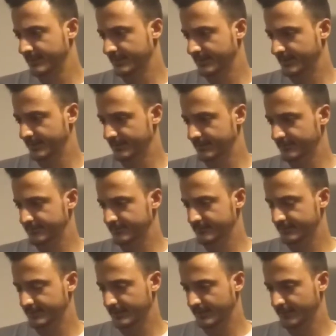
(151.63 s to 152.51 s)
It is
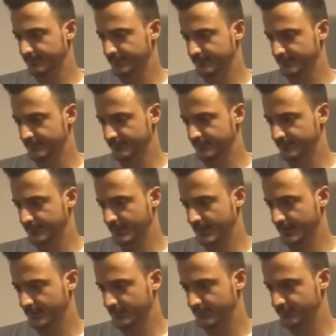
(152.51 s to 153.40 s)
an inverse
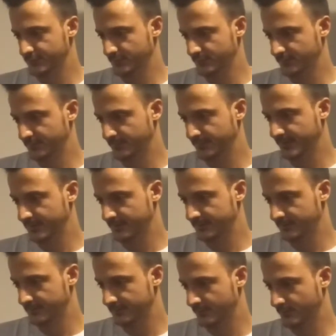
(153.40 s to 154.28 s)
head and shoulders
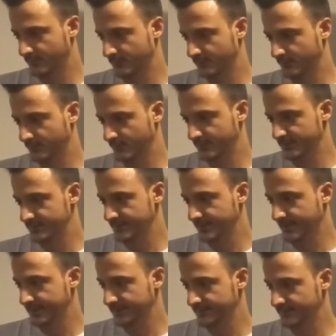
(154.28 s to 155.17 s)
pattern which
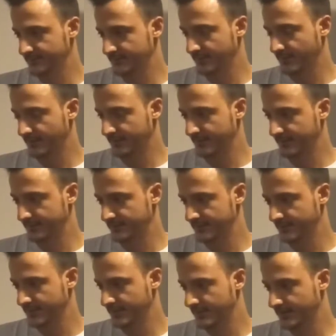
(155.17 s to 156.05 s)
has a target
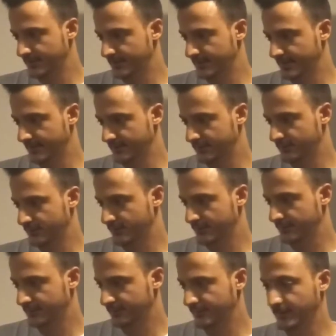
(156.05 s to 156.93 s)
that
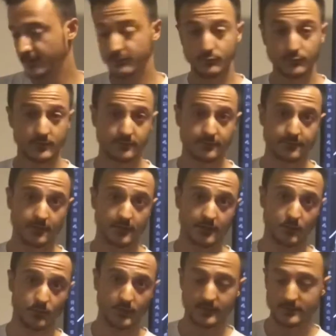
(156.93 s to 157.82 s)
coincides with the
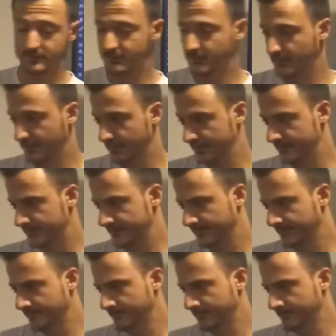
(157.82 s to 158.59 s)
falling wedge target,